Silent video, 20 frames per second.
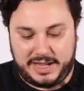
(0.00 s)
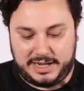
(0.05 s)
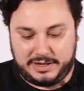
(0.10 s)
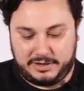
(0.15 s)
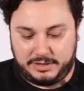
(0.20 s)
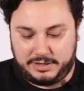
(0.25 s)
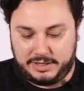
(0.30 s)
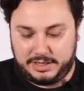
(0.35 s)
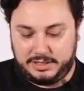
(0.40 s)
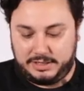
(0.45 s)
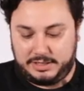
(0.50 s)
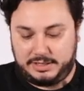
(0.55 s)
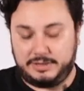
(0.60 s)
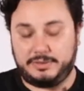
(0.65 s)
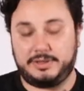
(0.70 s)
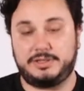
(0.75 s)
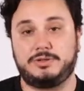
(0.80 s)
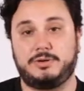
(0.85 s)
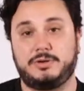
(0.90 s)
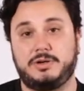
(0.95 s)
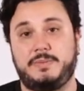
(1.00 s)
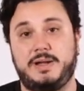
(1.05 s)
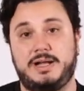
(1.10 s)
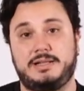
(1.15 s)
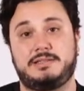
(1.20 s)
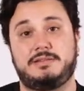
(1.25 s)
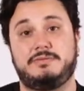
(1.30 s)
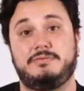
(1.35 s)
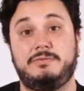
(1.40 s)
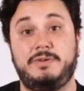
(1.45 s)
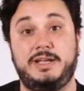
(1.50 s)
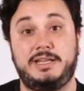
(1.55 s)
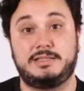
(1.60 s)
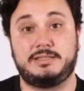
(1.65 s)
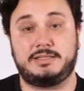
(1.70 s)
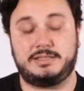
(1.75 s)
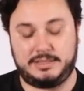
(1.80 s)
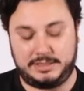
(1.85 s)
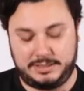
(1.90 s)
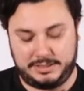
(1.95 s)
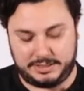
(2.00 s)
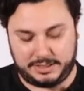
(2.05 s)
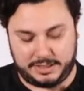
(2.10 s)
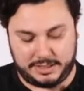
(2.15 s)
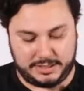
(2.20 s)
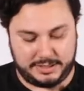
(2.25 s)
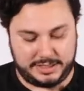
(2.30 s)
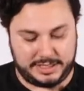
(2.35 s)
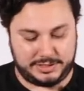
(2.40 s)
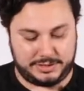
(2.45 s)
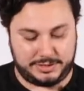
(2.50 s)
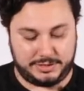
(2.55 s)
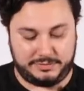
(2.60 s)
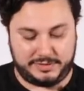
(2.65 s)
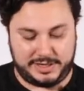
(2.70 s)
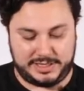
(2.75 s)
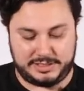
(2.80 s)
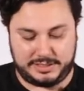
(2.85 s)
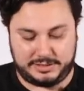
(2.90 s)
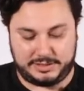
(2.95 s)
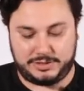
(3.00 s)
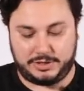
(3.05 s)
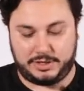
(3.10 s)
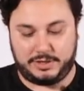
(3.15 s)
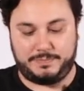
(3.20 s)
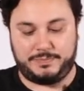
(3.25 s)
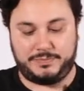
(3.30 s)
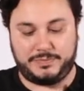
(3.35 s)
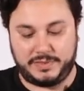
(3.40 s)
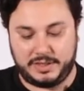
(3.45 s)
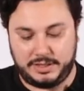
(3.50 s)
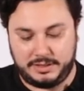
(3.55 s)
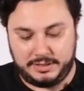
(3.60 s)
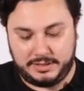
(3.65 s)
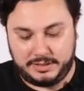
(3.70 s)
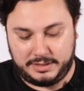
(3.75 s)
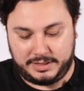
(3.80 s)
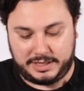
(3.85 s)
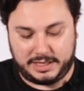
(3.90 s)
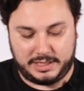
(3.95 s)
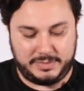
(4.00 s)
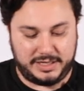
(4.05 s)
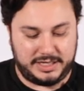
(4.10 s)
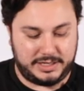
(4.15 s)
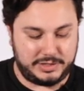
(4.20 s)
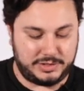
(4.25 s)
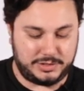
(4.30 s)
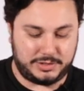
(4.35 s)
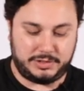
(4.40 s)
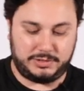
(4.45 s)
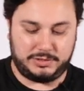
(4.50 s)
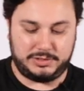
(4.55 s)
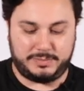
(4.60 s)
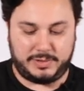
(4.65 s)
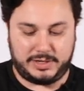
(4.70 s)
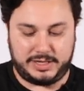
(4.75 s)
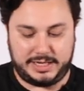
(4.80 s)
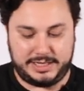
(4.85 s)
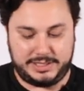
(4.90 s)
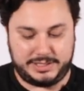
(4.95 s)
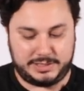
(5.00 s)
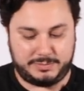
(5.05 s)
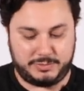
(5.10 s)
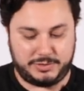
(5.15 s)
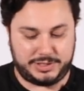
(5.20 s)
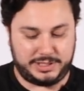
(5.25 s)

back on, we can talk about some vents. So there's two vents at the top, can be controlled by just